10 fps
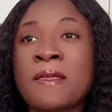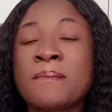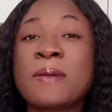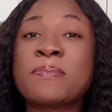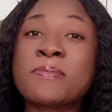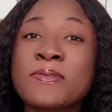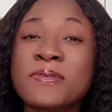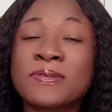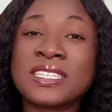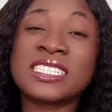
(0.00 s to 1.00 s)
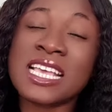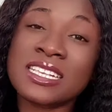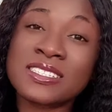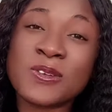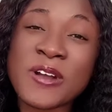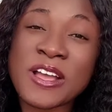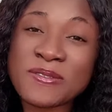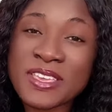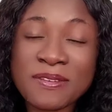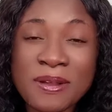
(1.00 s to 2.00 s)
My people, they say as the
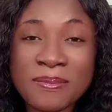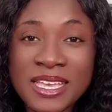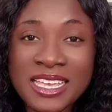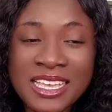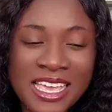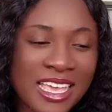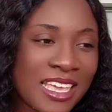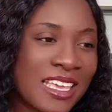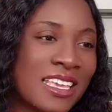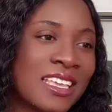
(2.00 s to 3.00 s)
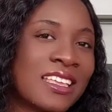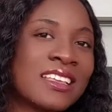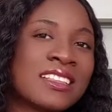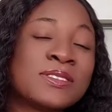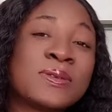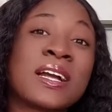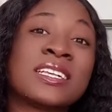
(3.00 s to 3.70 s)
wife hear a man, hey, now so